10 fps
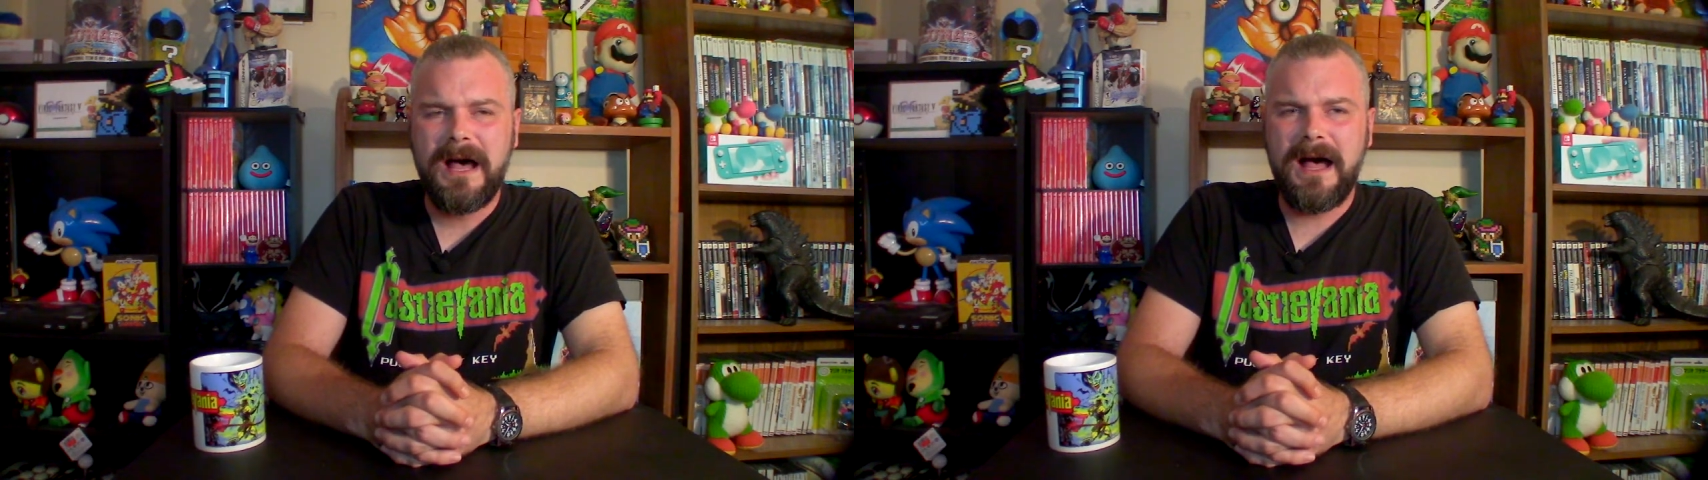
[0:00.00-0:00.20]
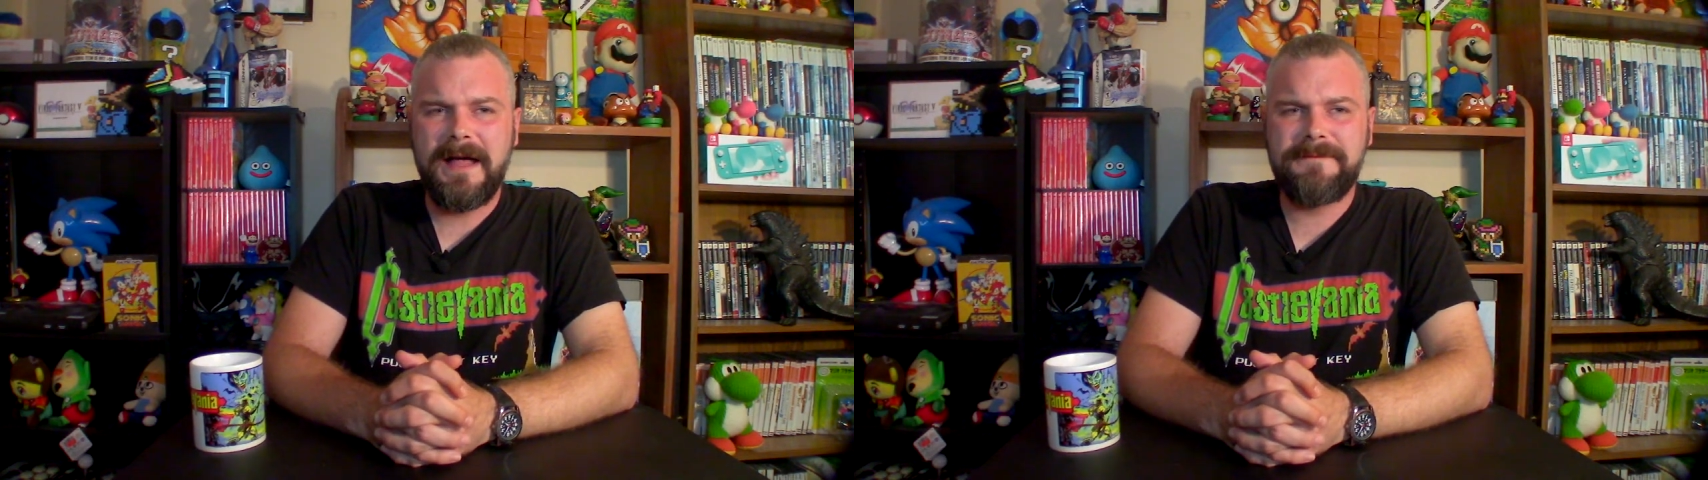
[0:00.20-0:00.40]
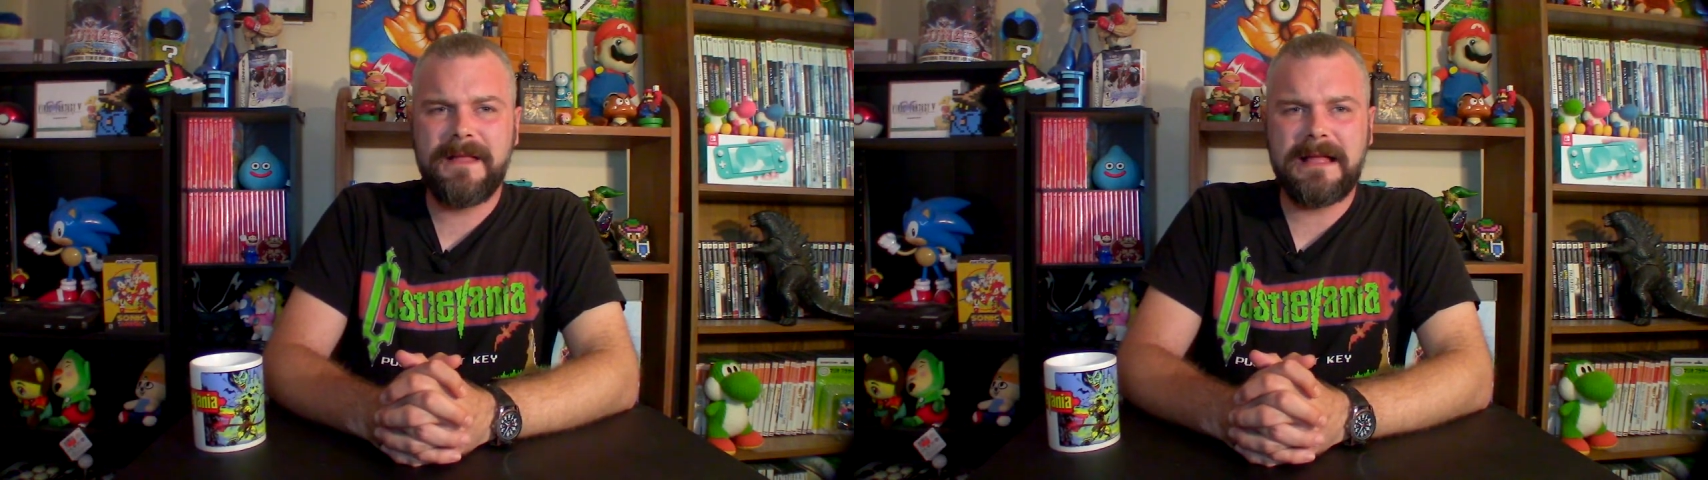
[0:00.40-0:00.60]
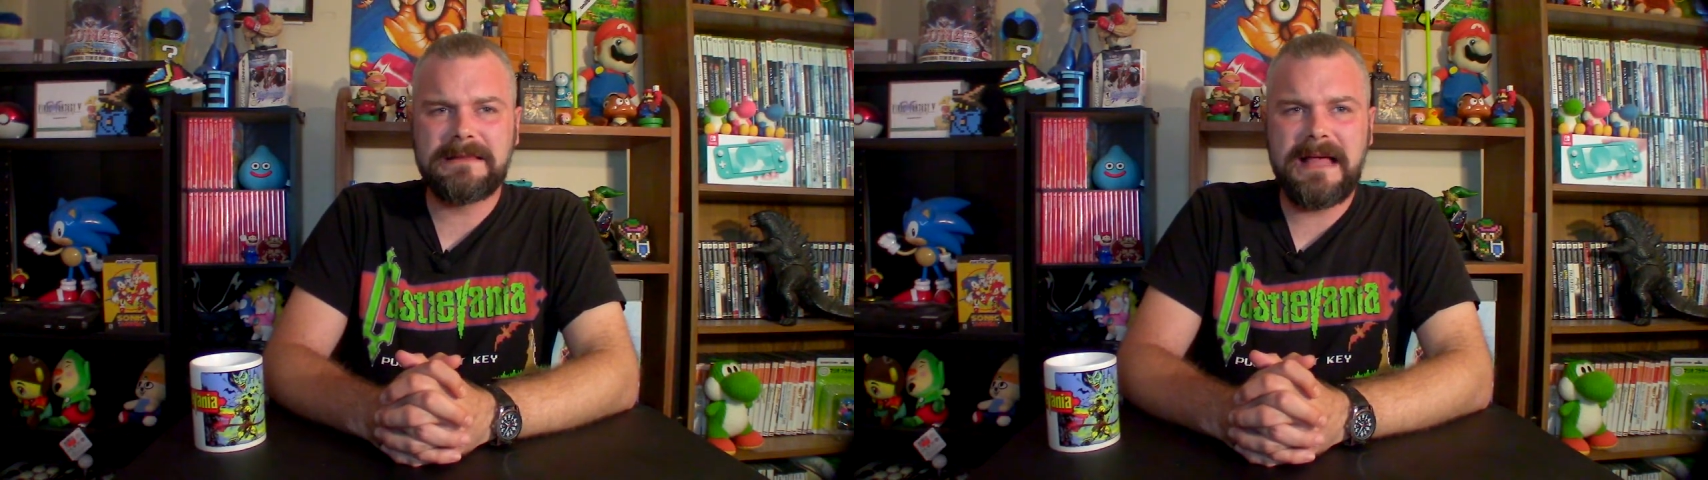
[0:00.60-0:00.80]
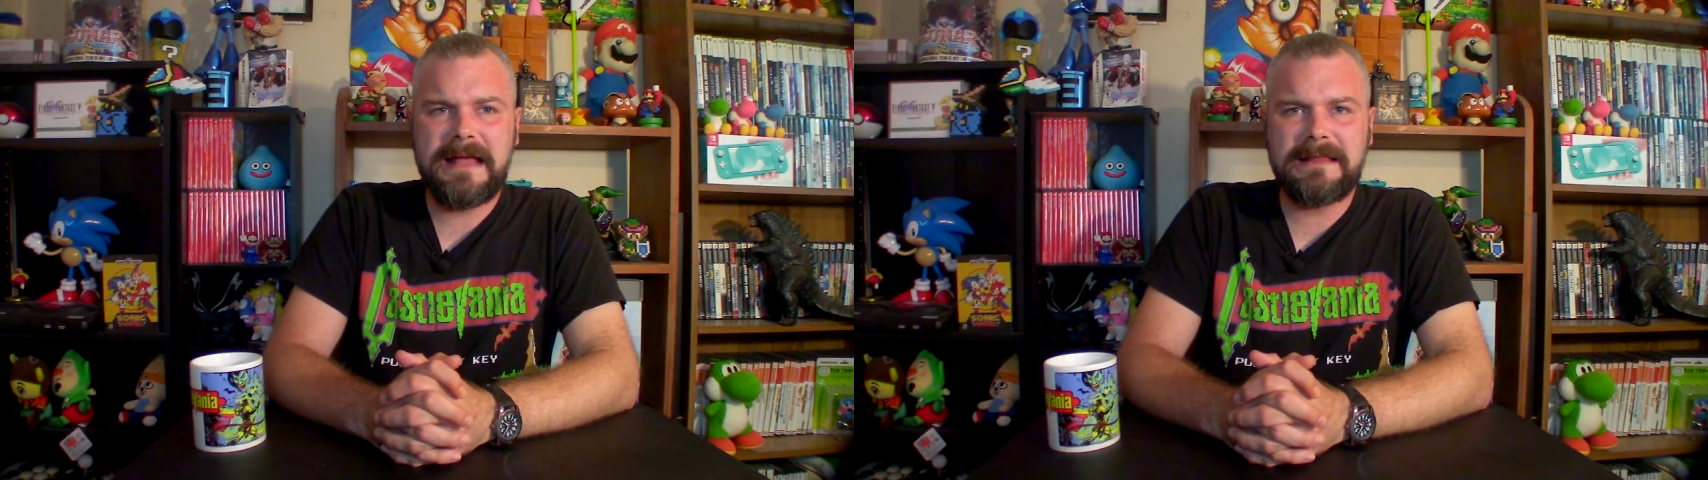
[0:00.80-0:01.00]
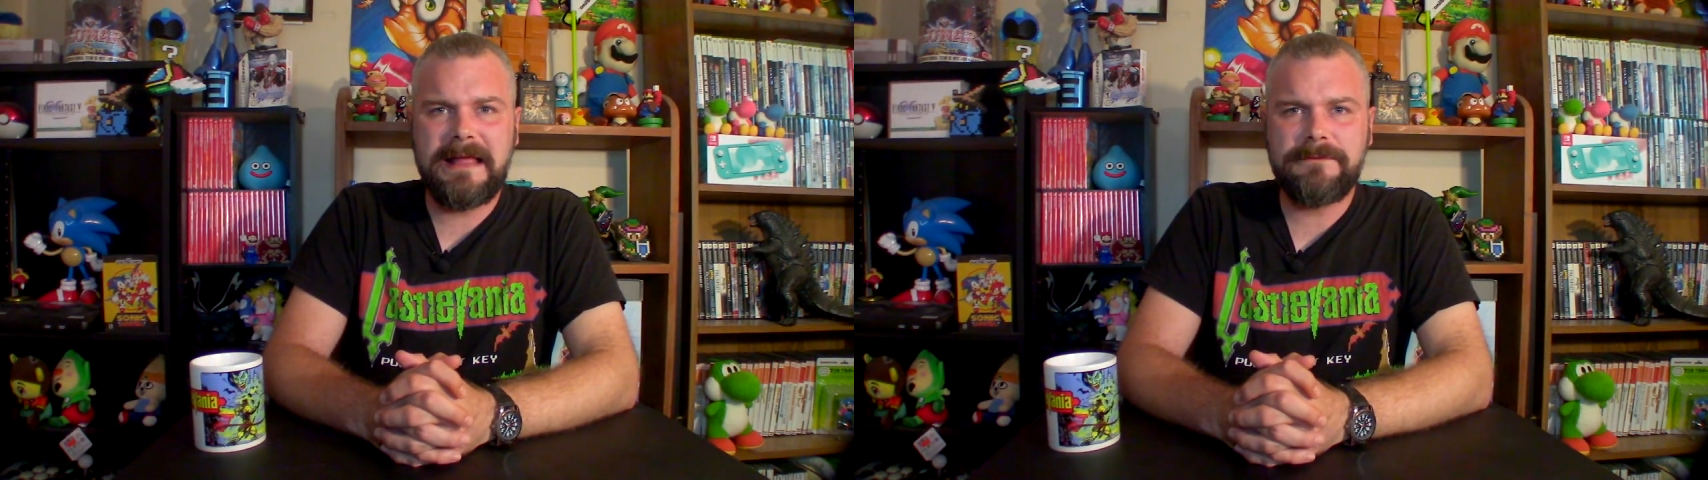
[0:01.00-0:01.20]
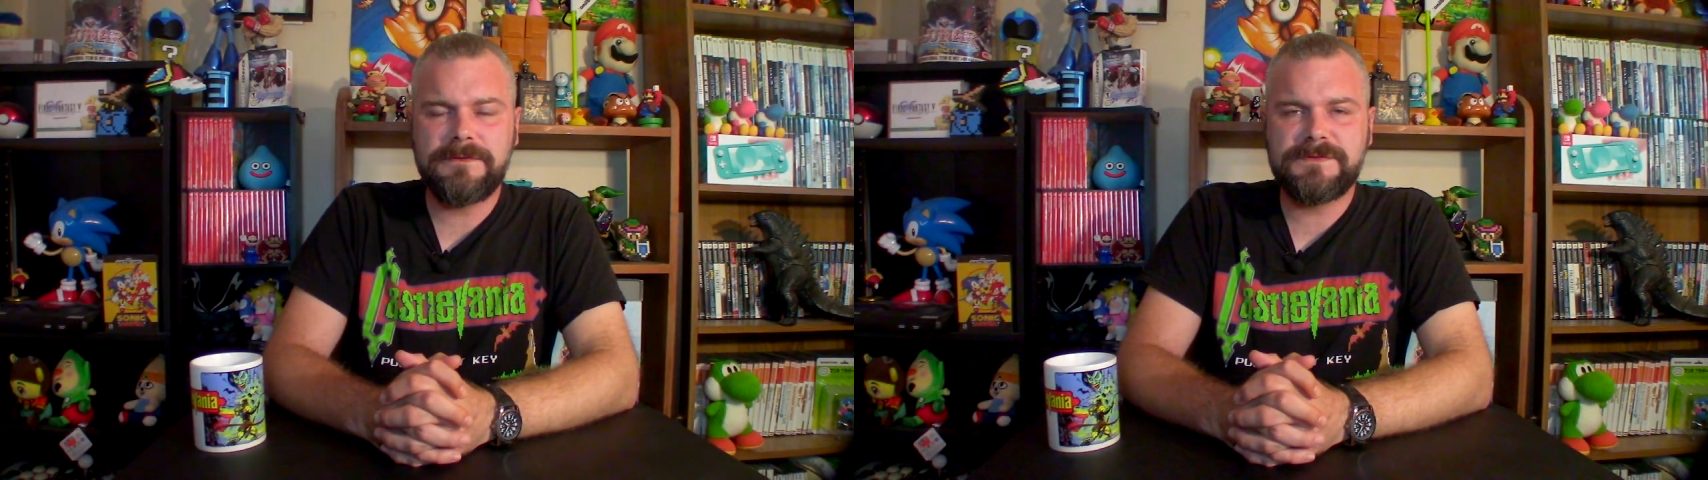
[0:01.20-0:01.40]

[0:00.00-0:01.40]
I feel like a lot of levels